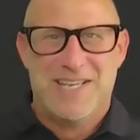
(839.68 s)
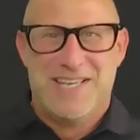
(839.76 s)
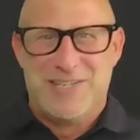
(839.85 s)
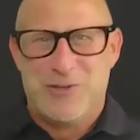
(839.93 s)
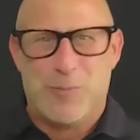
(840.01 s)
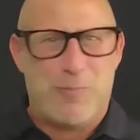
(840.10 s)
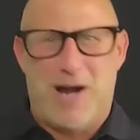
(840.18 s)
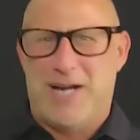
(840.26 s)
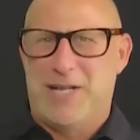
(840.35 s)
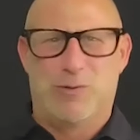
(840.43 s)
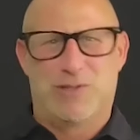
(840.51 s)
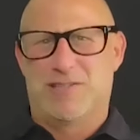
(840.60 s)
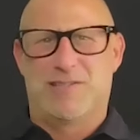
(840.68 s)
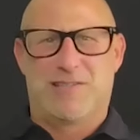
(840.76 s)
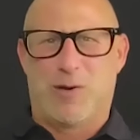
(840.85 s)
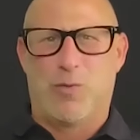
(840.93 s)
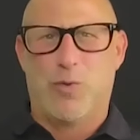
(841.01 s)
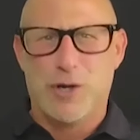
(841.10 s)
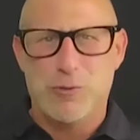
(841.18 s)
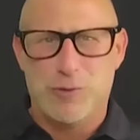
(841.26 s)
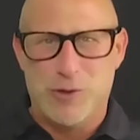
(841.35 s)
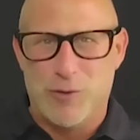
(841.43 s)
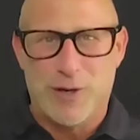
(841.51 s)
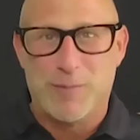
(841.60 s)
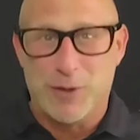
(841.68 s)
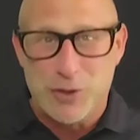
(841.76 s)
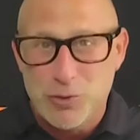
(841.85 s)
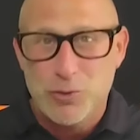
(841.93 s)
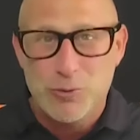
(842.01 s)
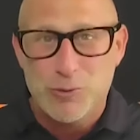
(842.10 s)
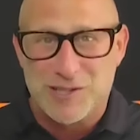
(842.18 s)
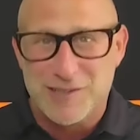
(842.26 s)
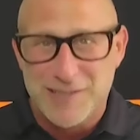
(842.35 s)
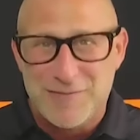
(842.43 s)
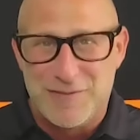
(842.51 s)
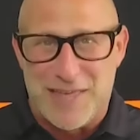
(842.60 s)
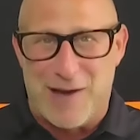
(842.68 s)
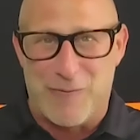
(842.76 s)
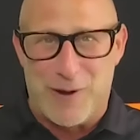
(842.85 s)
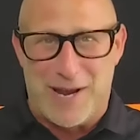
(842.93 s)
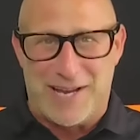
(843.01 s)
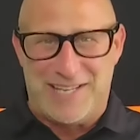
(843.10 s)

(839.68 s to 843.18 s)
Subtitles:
your body was just like, what are you doing? But you used to live that way.